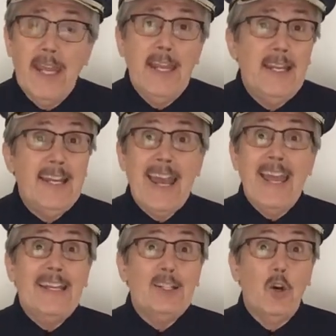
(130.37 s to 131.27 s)
heated
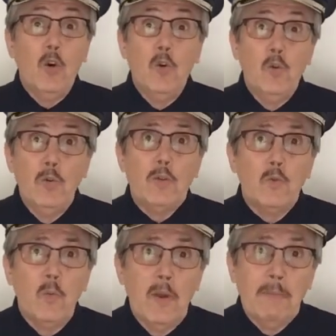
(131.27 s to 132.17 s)
and cooled
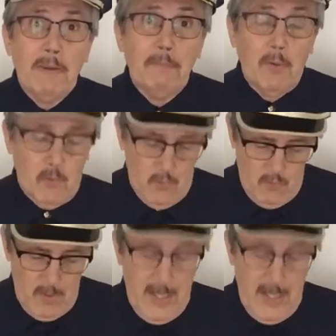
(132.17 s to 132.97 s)
swimming pool.